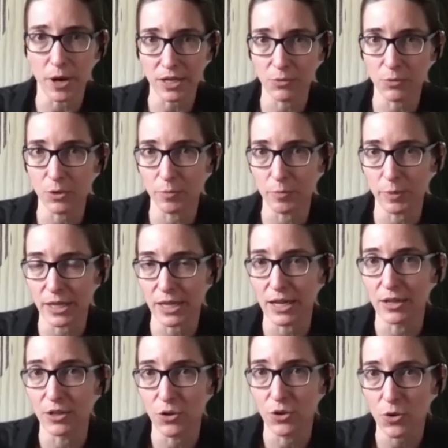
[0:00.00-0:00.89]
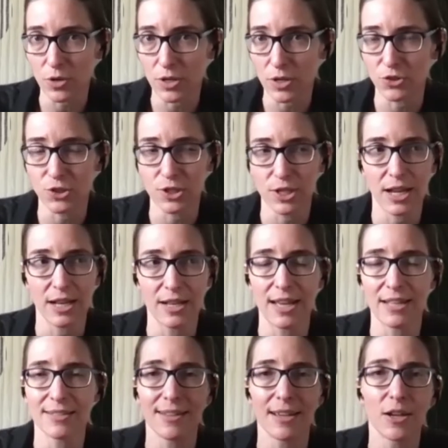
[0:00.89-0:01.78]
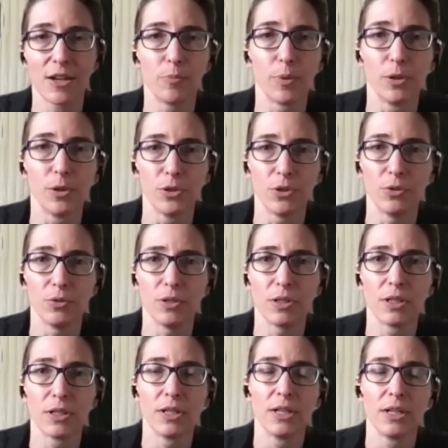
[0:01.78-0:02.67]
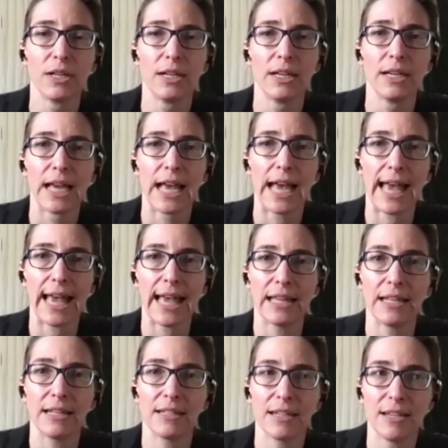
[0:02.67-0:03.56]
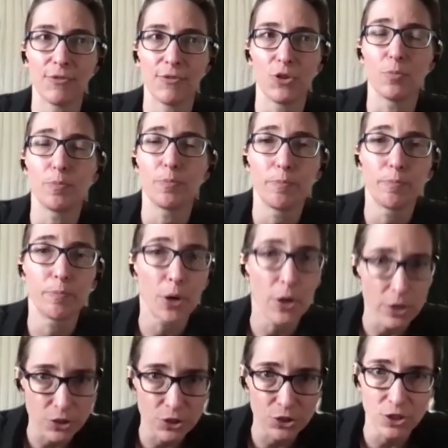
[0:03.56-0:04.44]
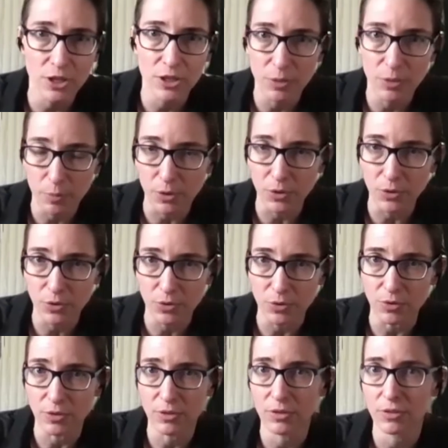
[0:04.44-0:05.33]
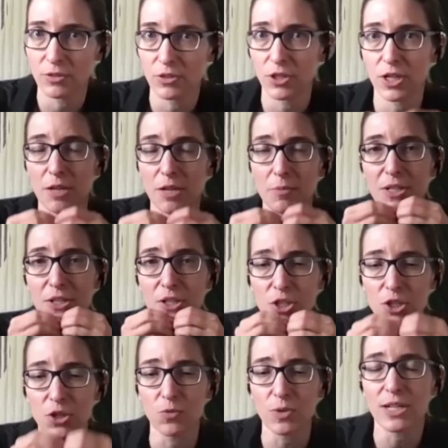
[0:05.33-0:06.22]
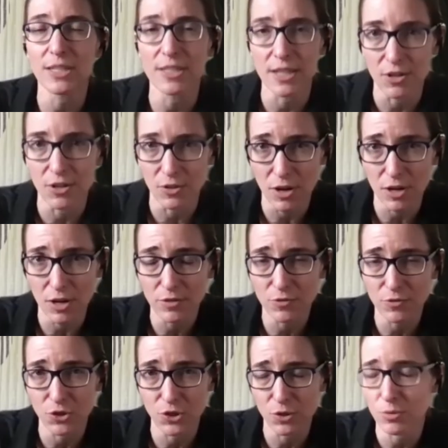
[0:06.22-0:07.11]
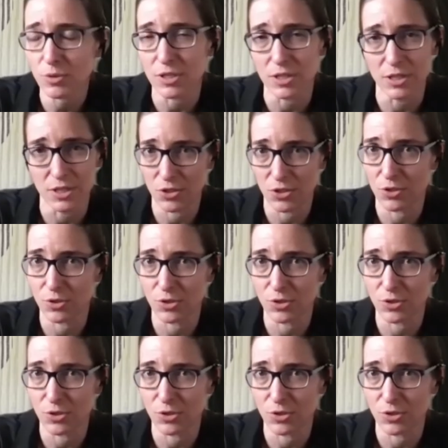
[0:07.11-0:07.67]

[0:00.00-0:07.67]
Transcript: will be engorged, and that's like a balloon. And if you push on the balloon, you're going to be squeezing a lot of juice into yourself.